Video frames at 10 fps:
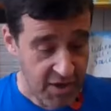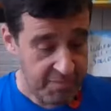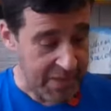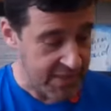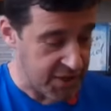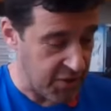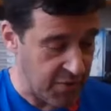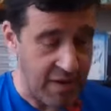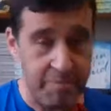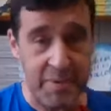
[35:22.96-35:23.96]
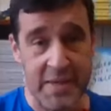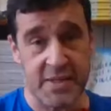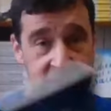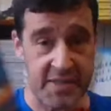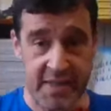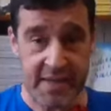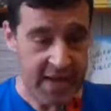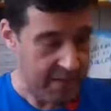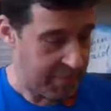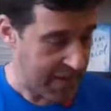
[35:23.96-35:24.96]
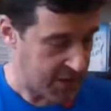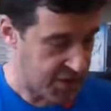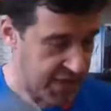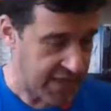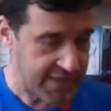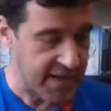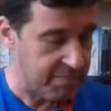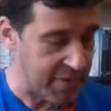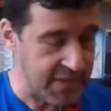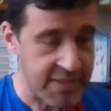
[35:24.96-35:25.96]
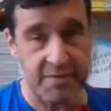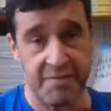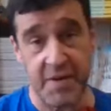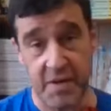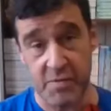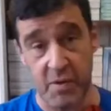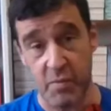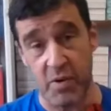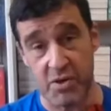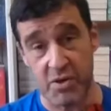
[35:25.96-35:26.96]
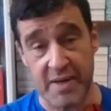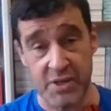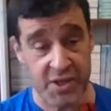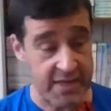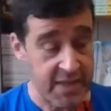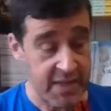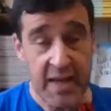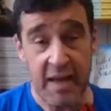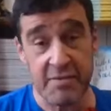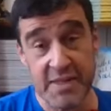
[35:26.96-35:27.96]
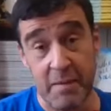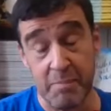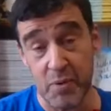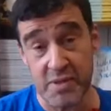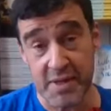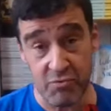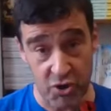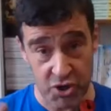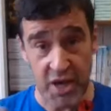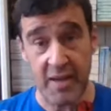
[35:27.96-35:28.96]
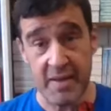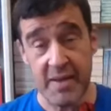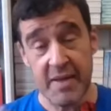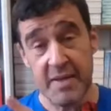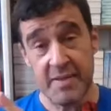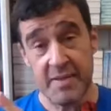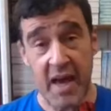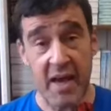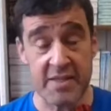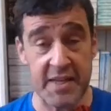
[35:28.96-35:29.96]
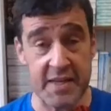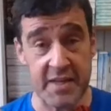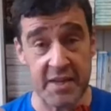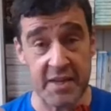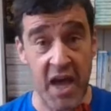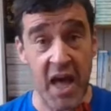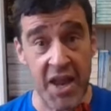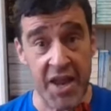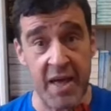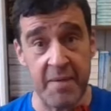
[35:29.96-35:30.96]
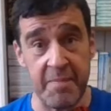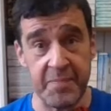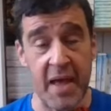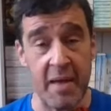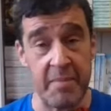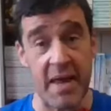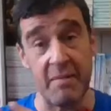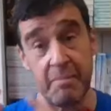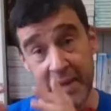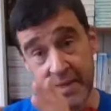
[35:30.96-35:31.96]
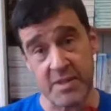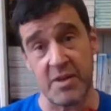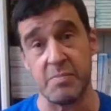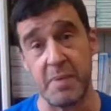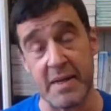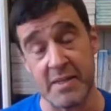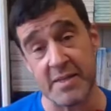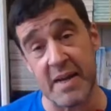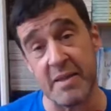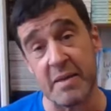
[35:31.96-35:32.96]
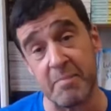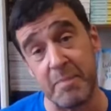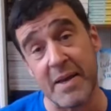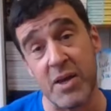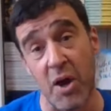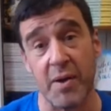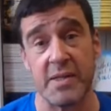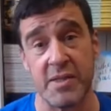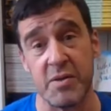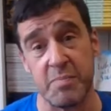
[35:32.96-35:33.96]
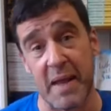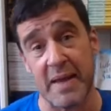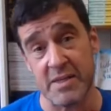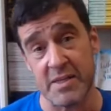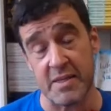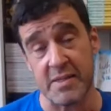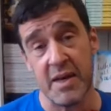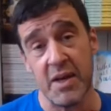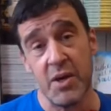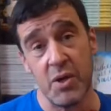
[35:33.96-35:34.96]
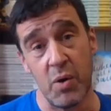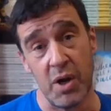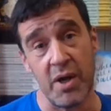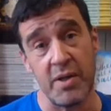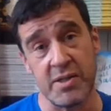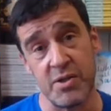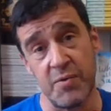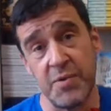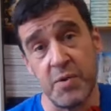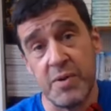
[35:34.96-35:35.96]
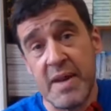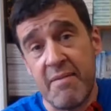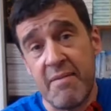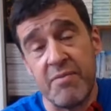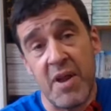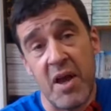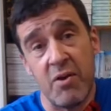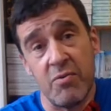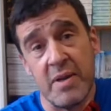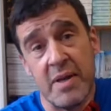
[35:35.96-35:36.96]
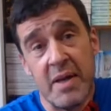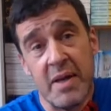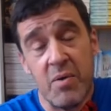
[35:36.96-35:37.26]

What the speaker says: So I've been to the D-Day beaches, and I've been to the First World War trenches. I've set books in Russia, the Arctic, and Ghana, and I've been to those places. And I think in going to those places, you learn stuff you would never have known